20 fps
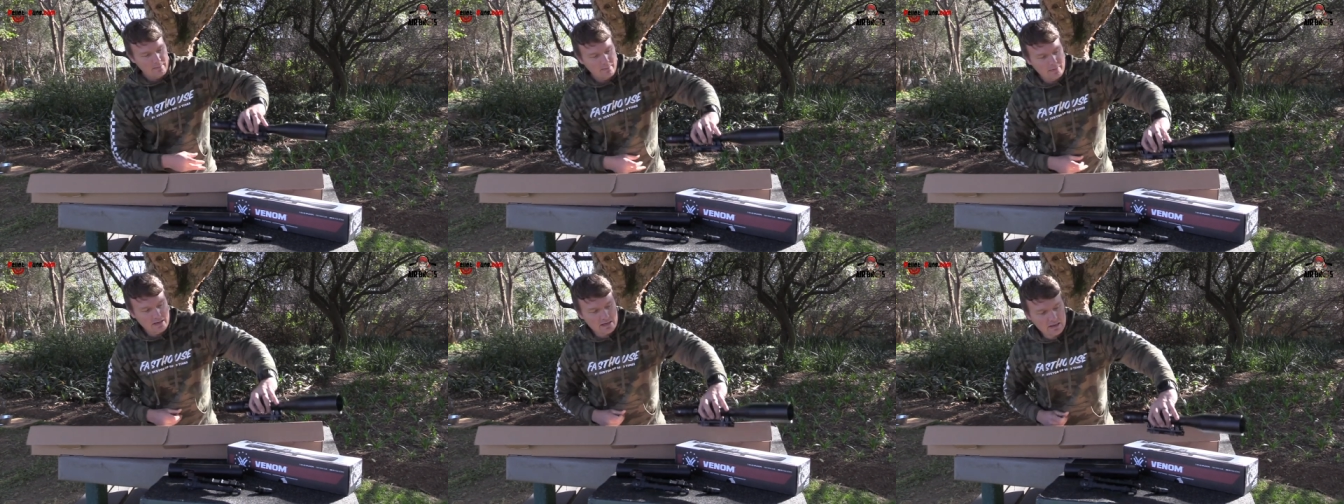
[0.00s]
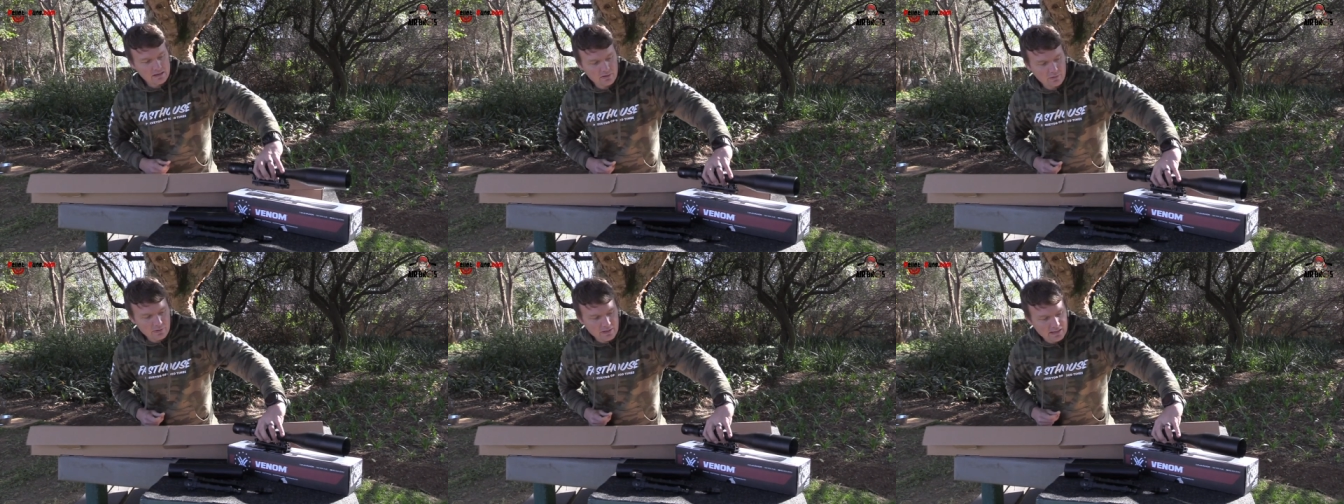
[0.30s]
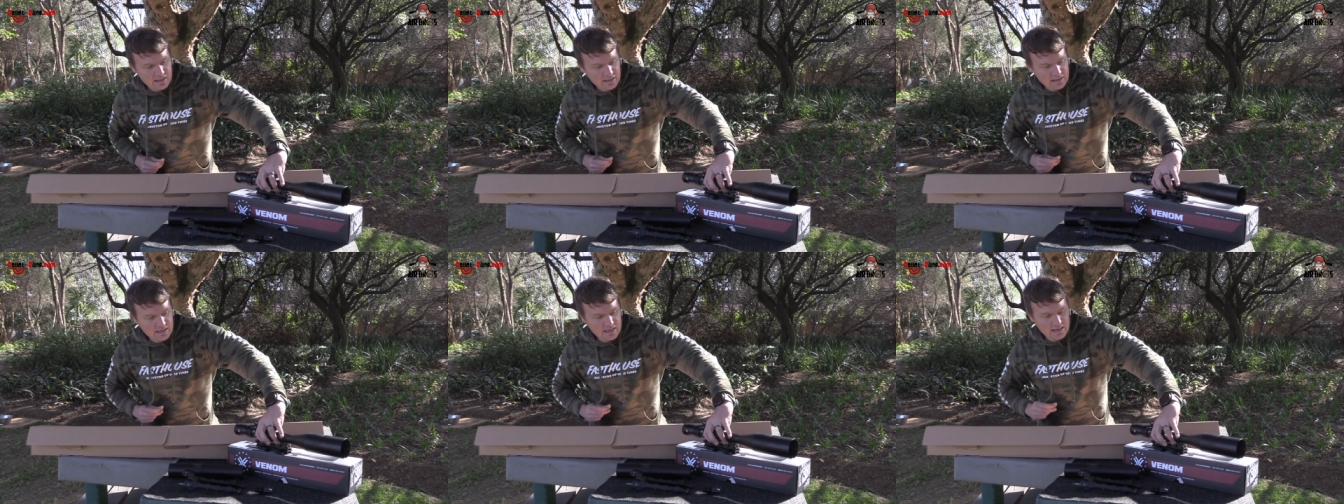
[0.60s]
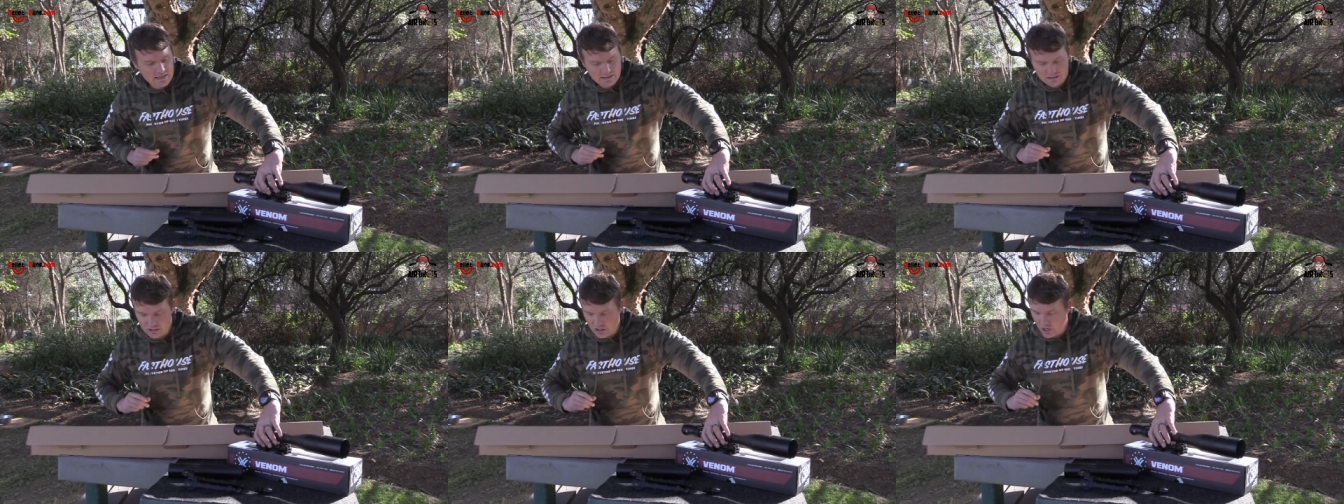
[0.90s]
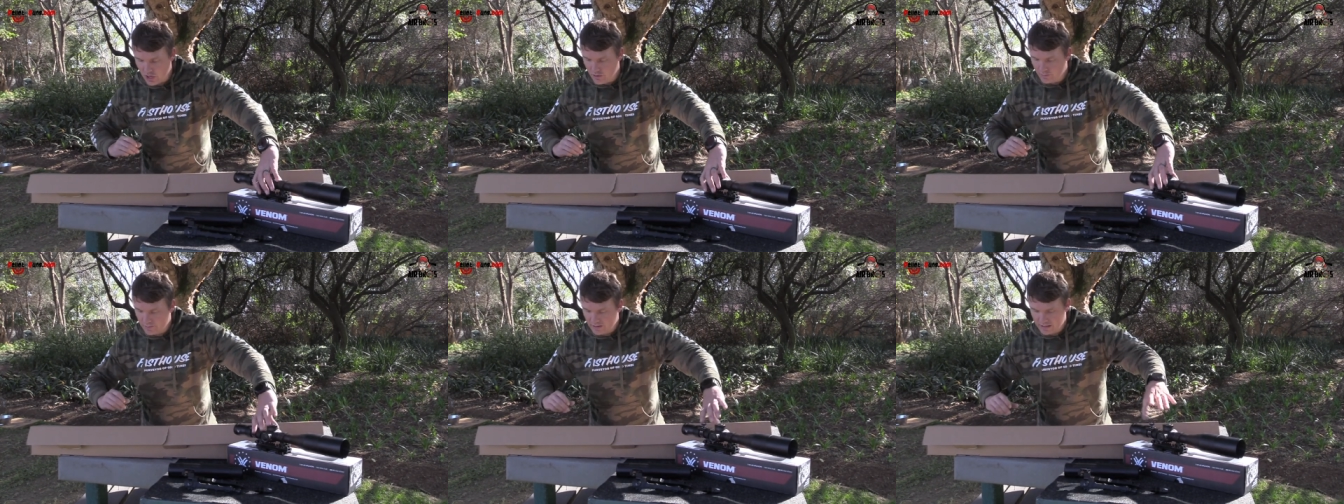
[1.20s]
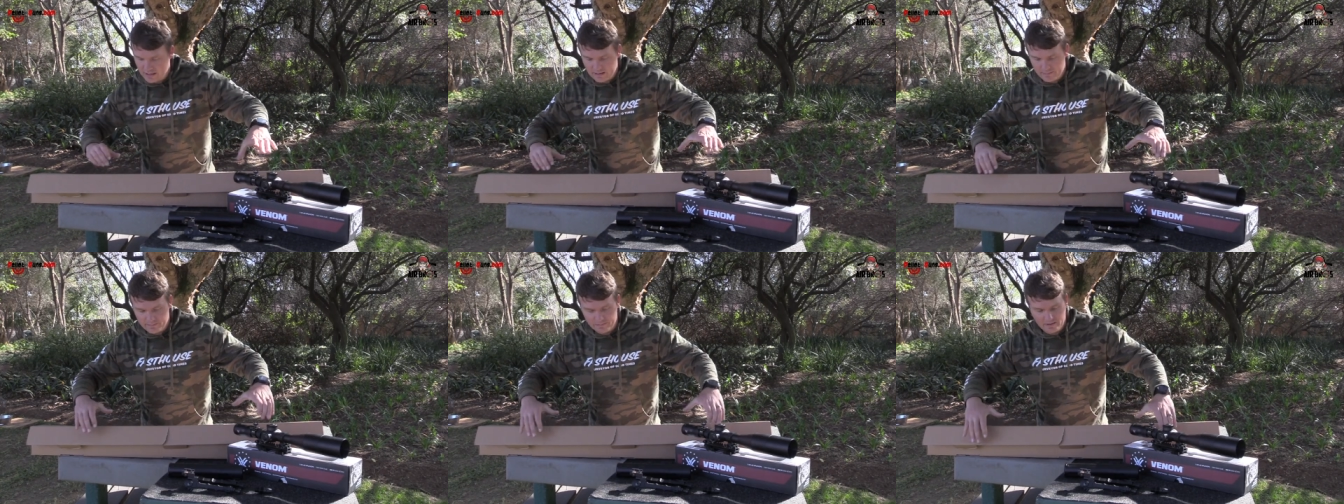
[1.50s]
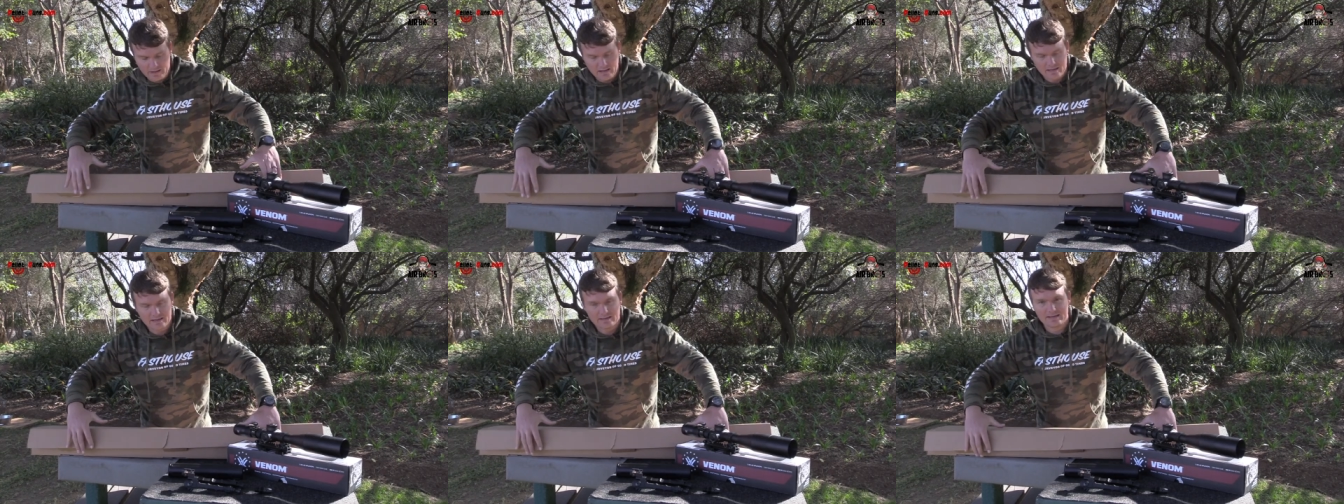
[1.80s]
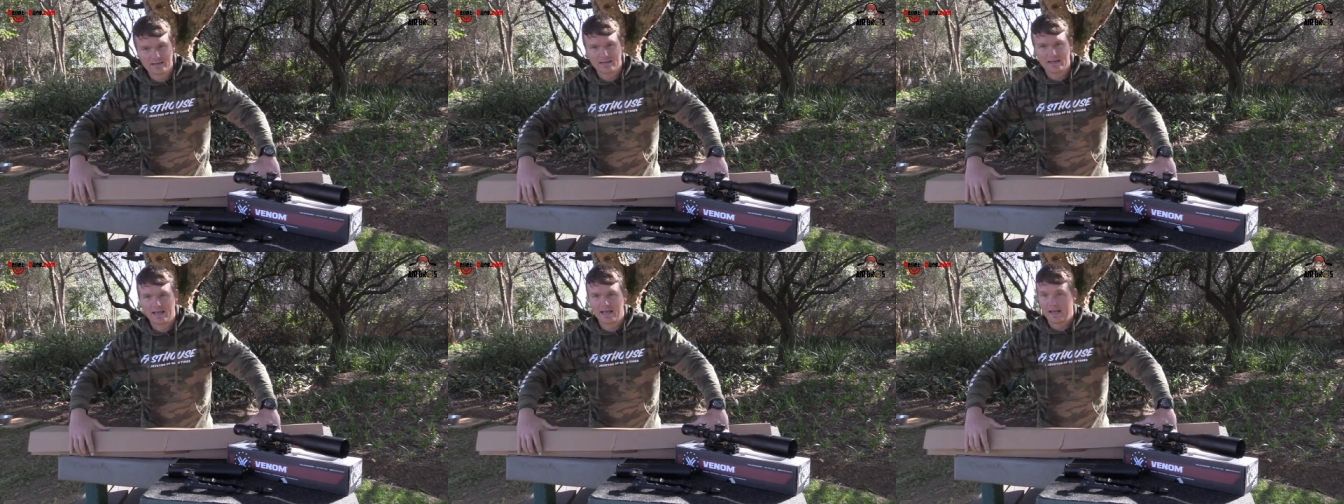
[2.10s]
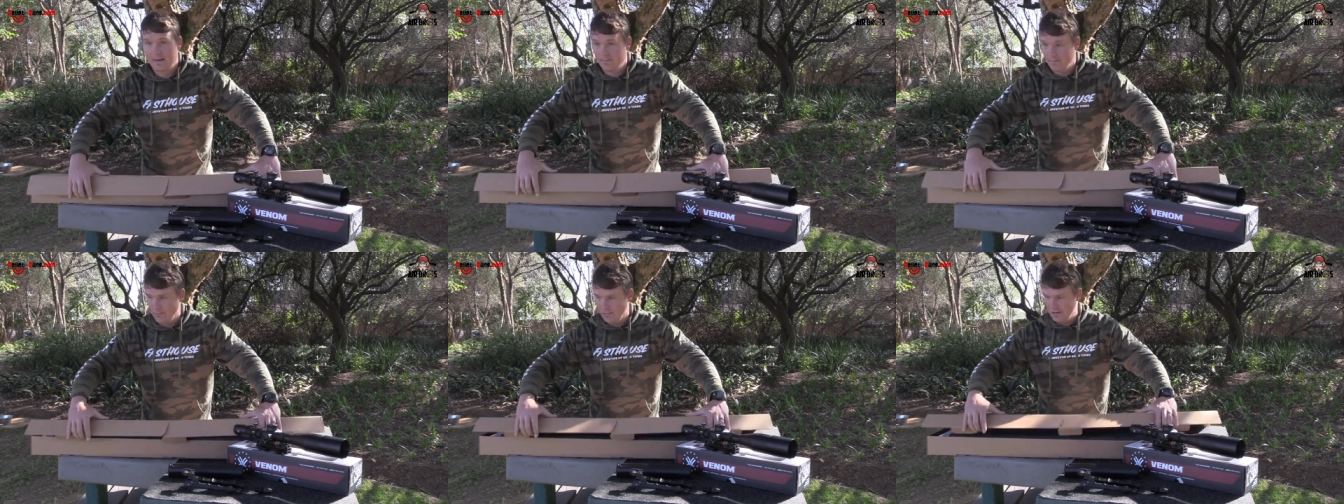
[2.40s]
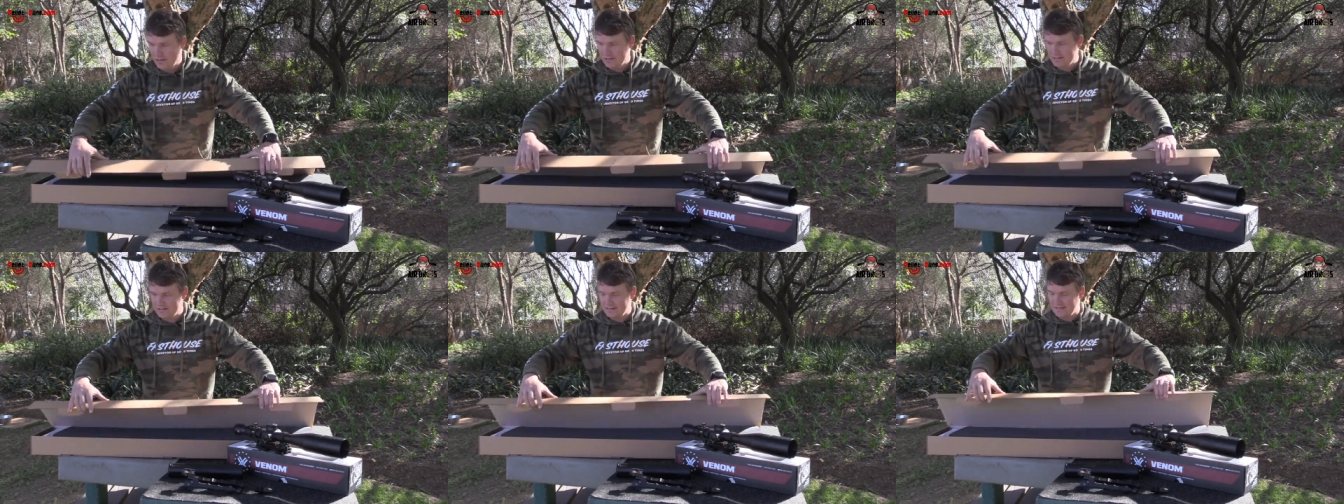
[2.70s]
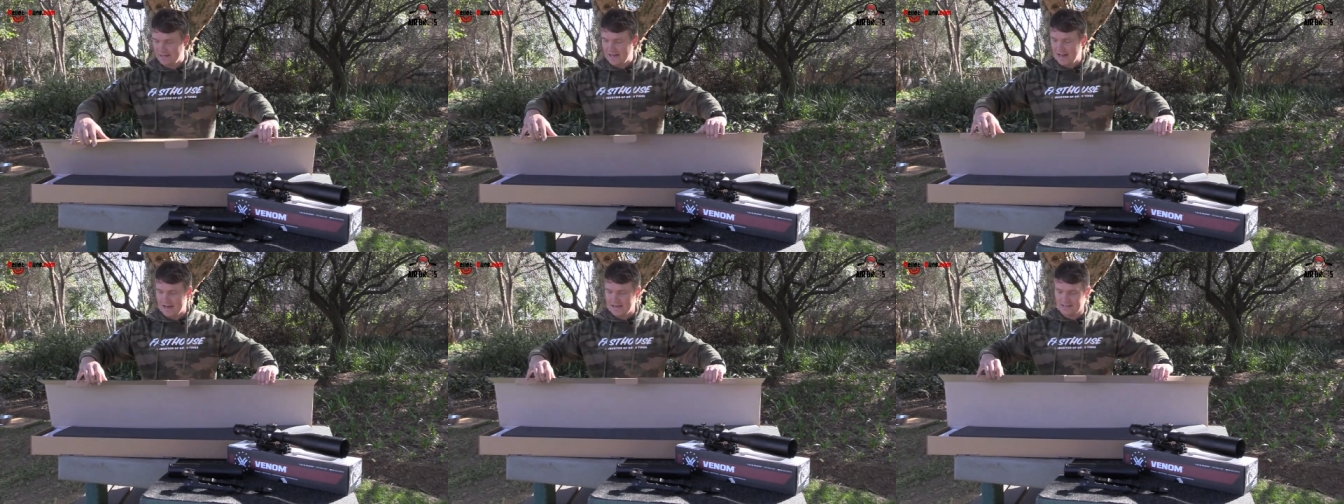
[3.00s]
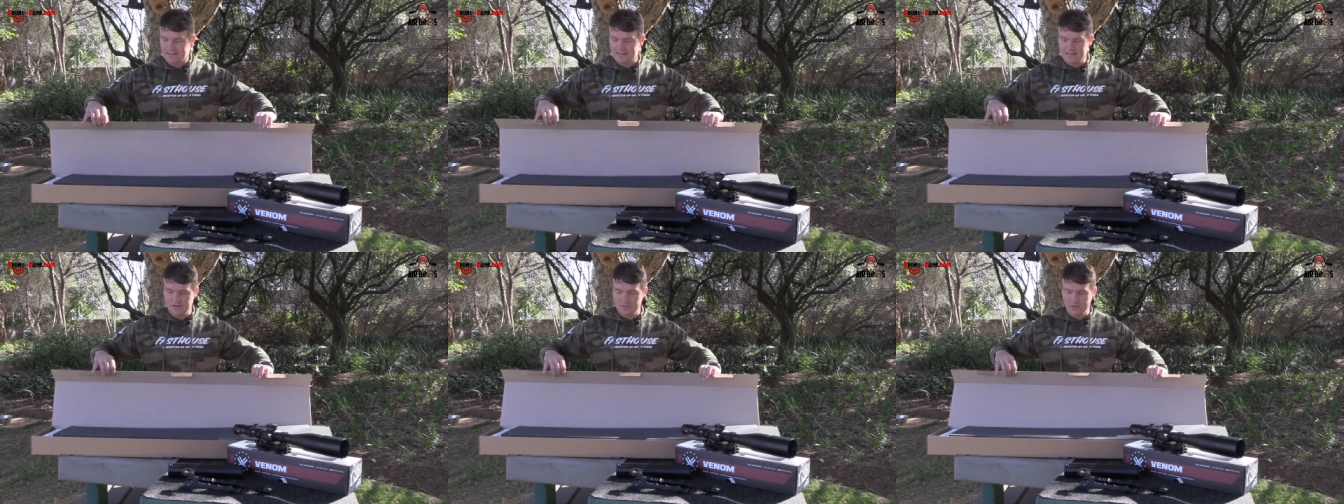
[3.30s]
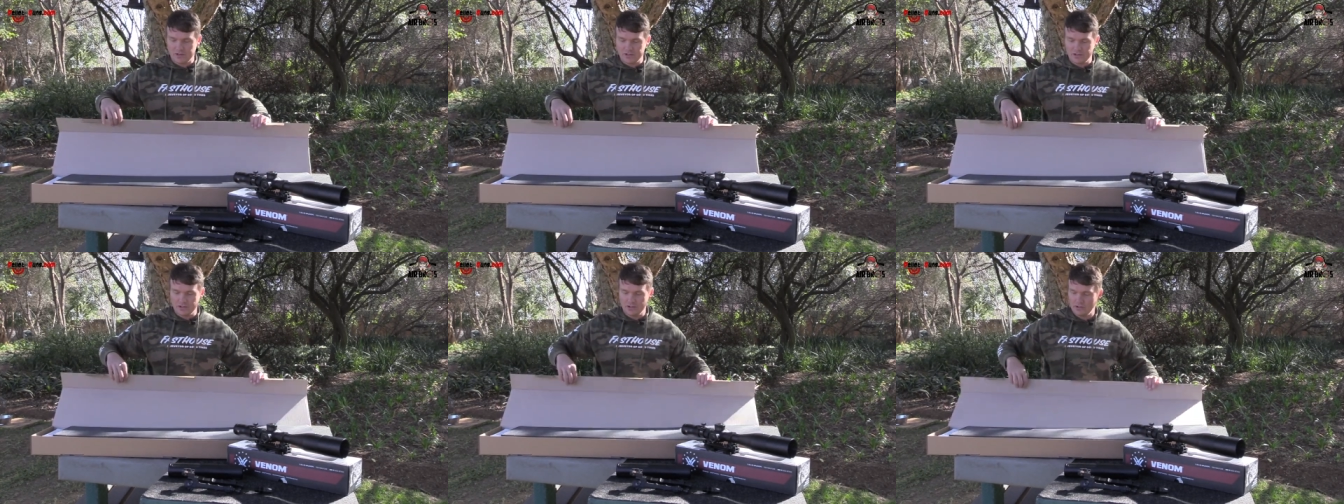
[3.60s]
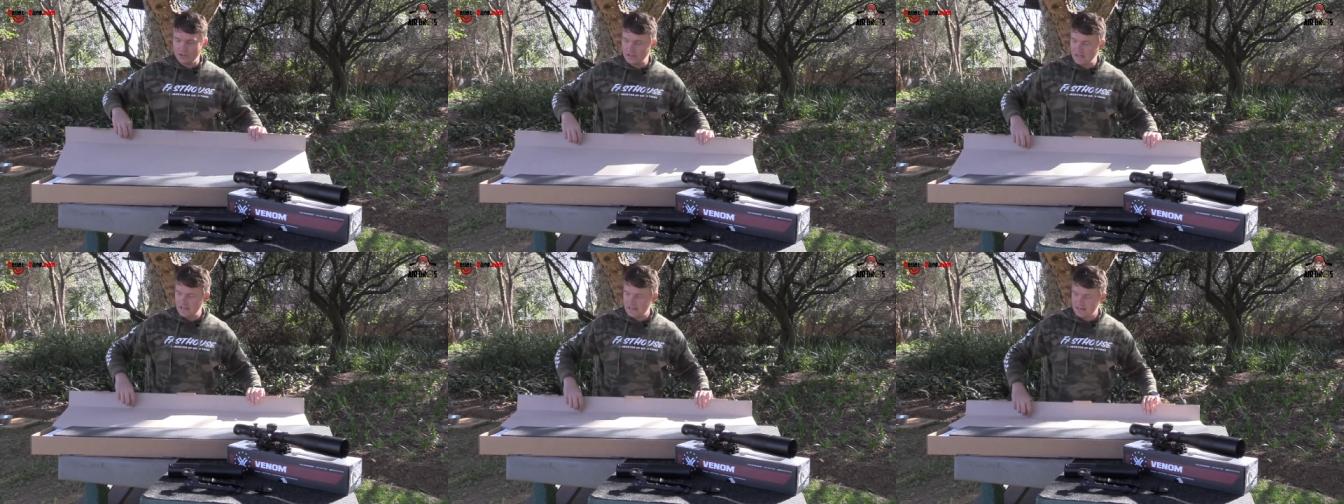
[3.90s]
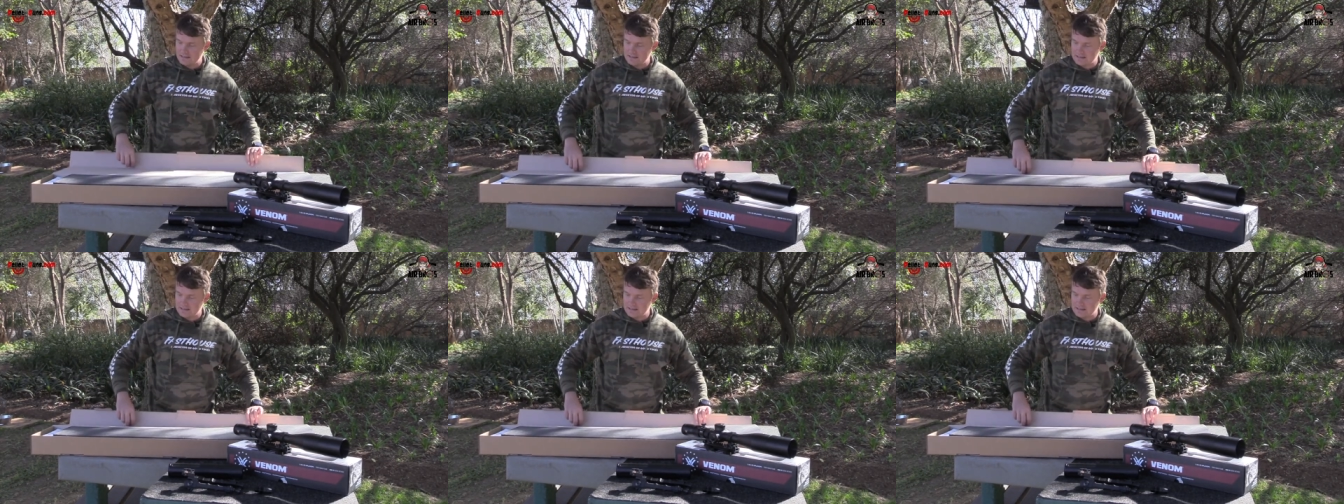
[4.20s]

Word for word: But anyway, let's open up this box and see what you get